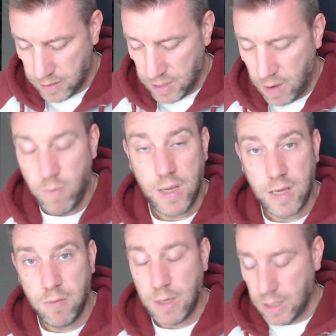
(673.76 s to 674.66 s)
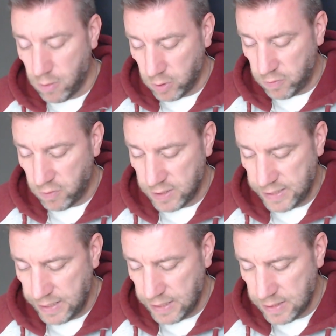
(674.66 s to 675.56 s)
And we can quickly go through the
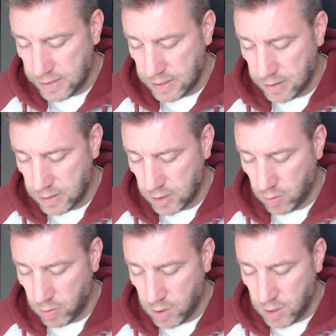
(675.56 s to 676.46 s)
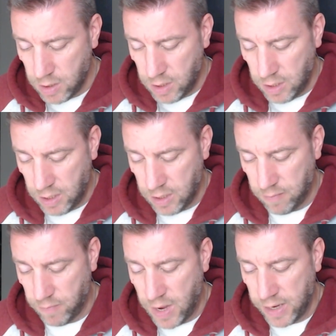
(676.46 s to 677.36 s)
settings. So
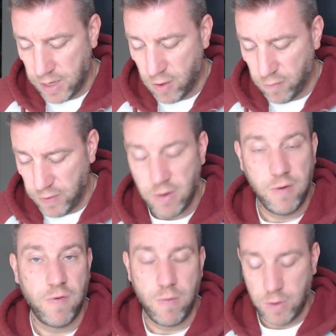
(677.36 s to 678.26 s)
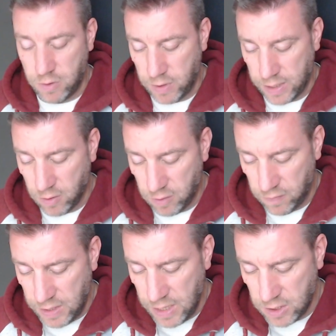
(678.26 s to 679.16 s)
I can configure if I want to get
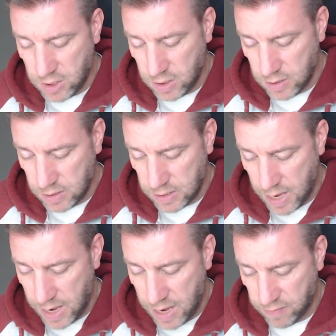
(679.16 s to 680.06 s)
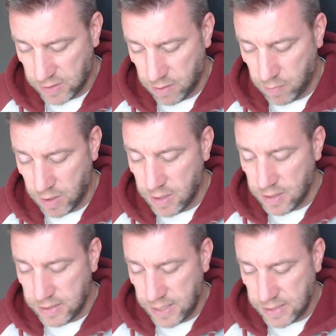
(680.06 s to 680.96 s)
notifications. I have some
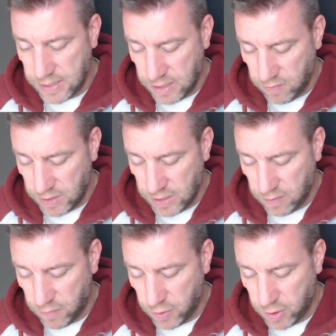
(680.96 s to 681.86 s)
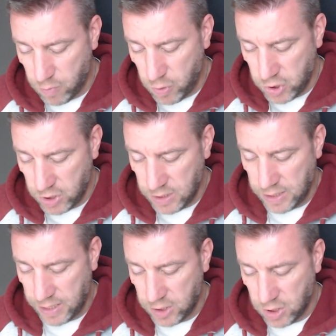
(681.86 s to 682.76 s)
sensitivity for the motion
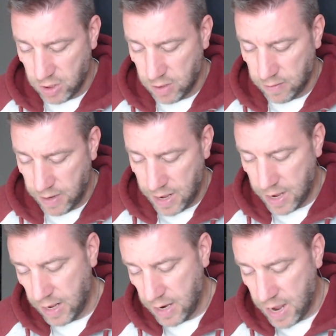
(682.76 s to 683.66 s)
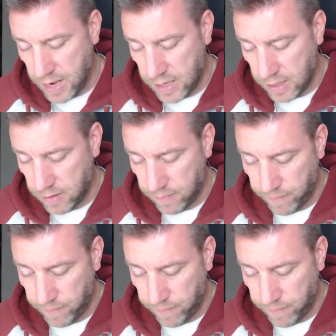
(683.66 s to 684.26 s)
detection, and I can